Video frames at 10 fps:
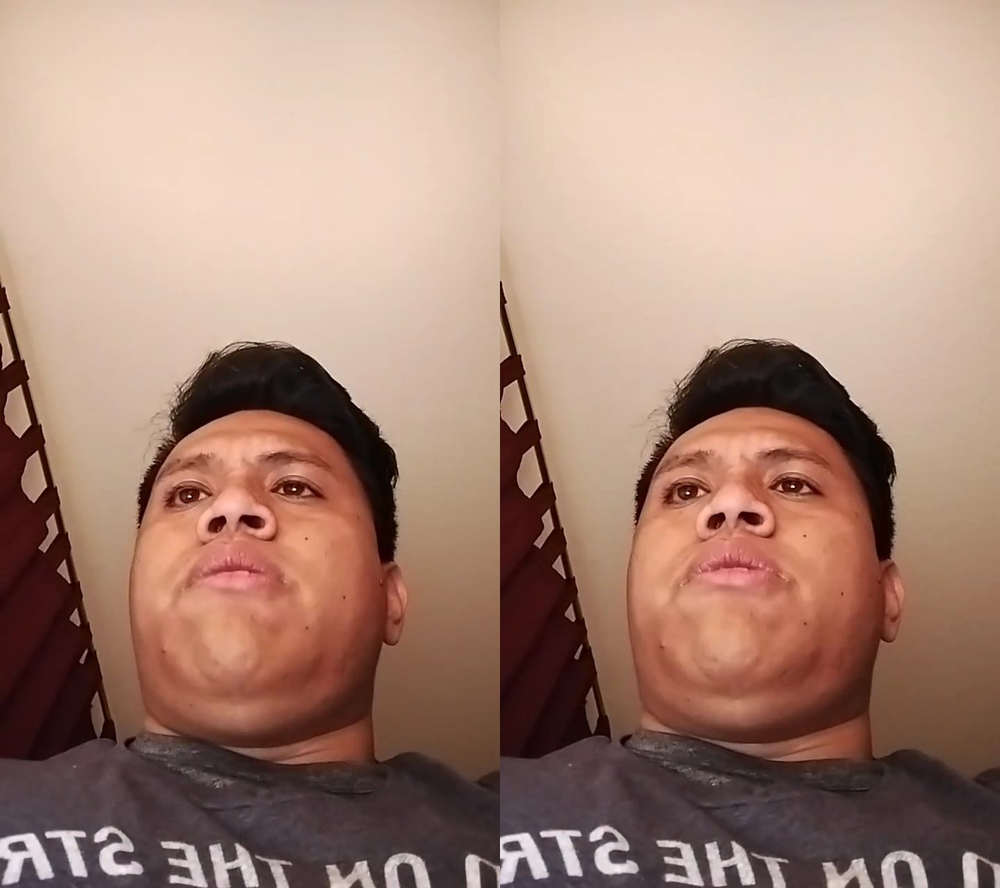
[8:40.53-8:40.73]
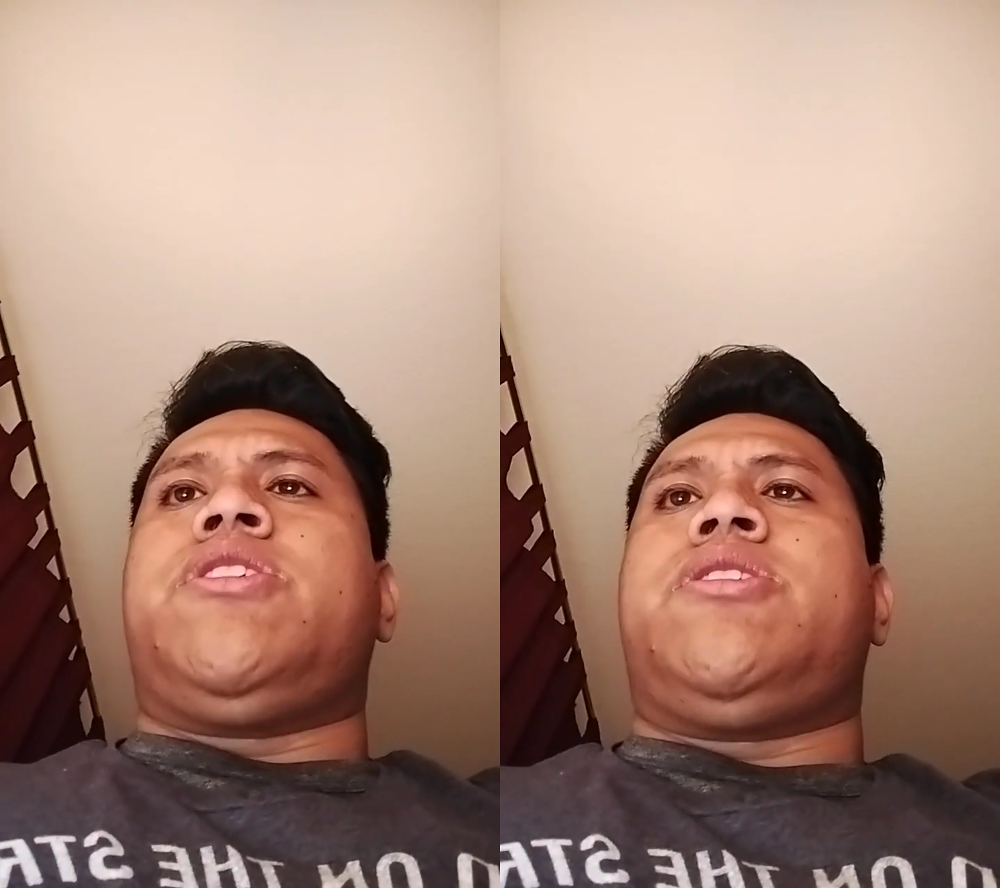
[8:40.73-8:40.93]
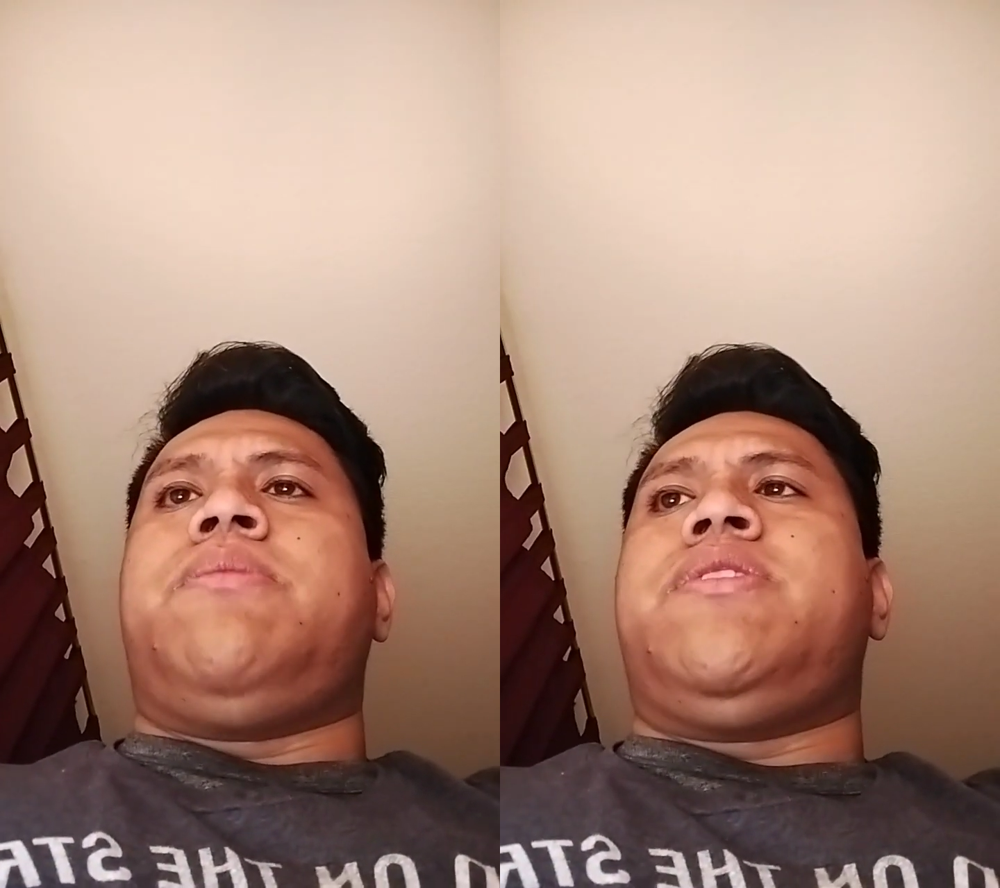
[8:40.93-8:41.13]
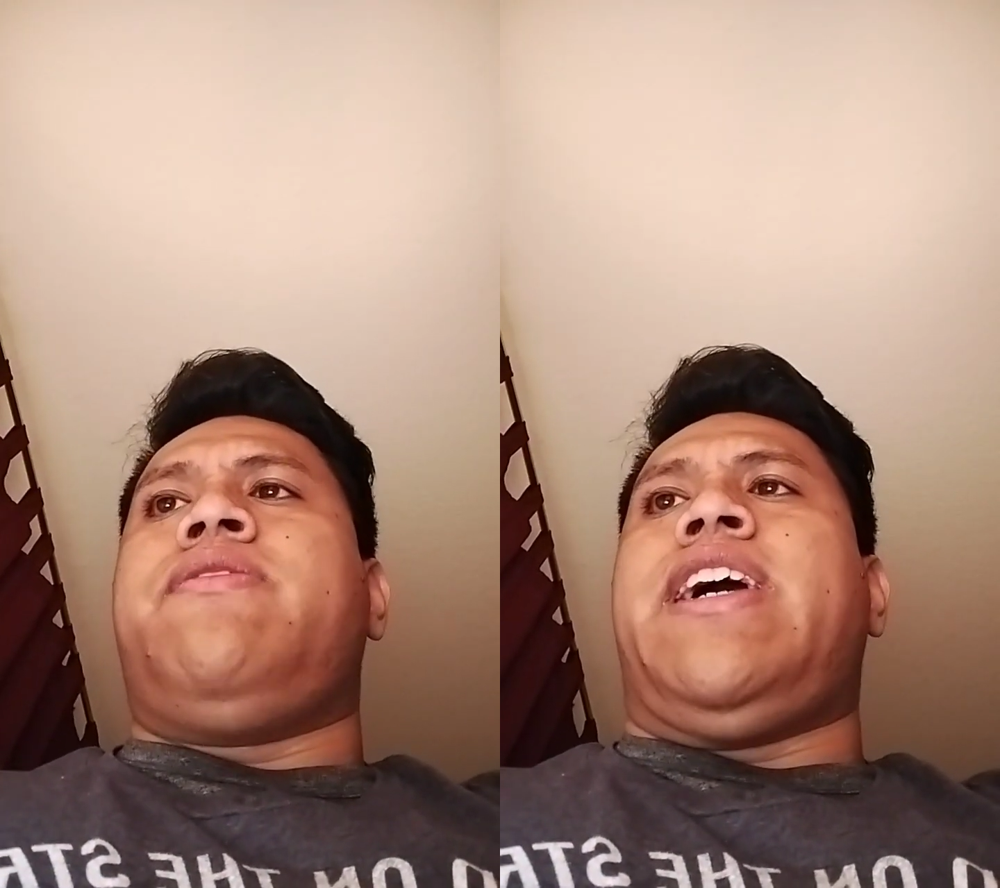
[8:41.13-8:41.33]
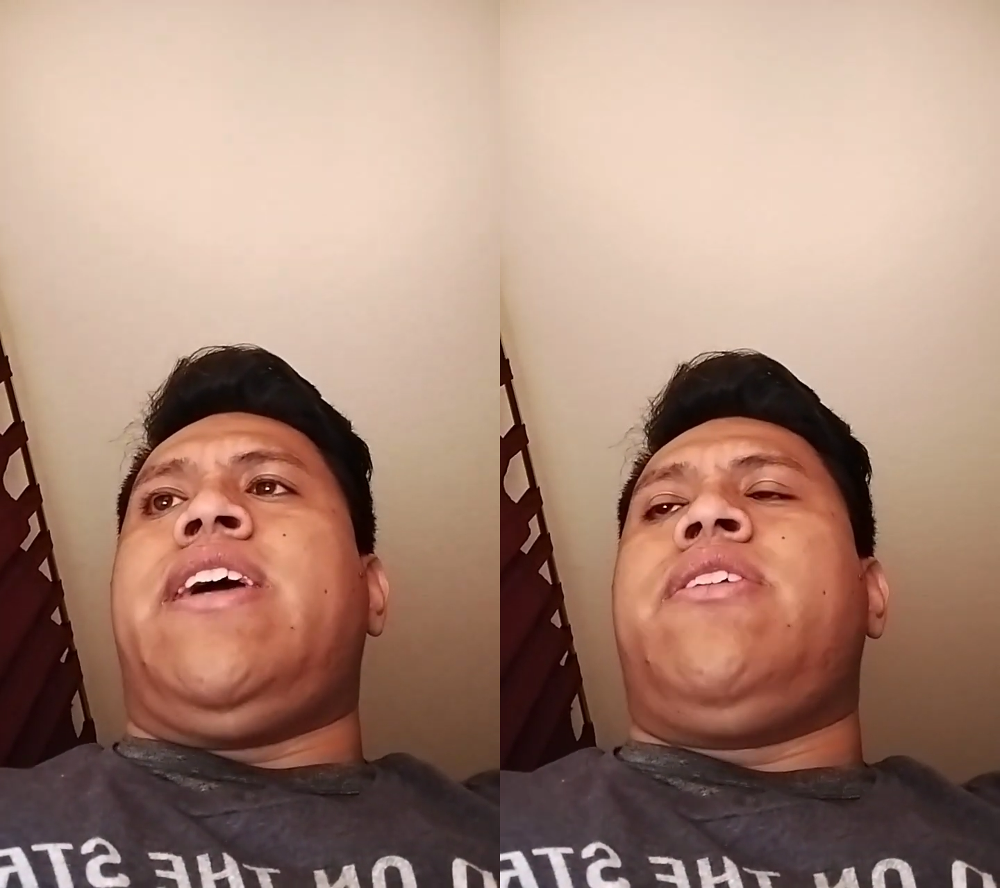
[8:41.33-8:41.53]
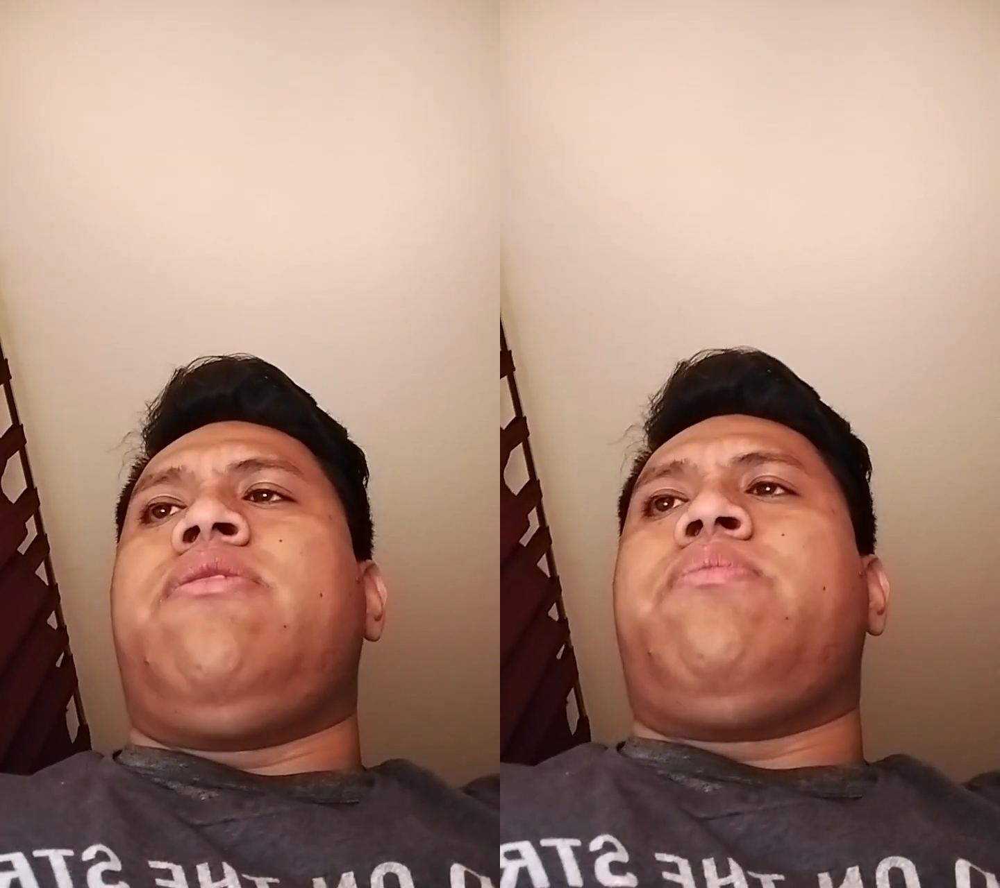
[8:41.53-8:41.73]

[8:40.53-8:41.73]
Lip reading: which assumes a value of